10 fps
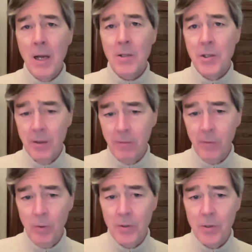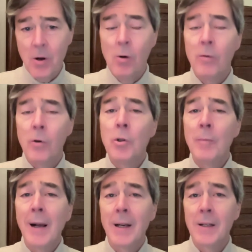unmatched influence over
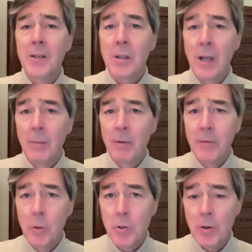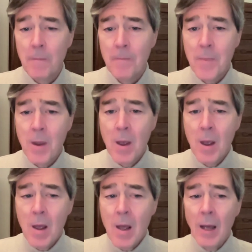humanity's climate future.
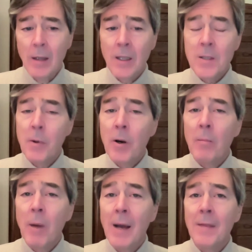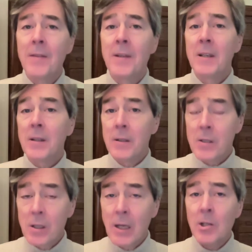And let's bear in mind that
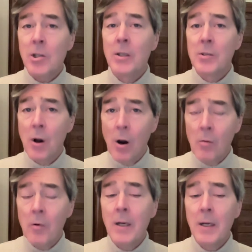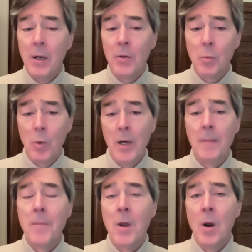this election is already
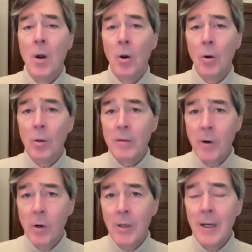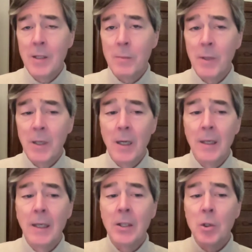underway. Early voting has
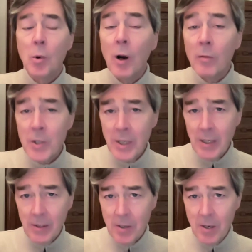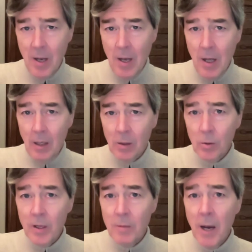begun in 12 states,
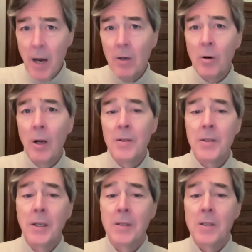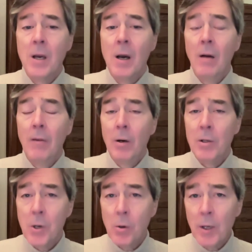including the battleground states of
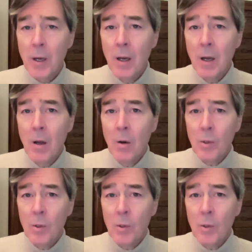Arizona,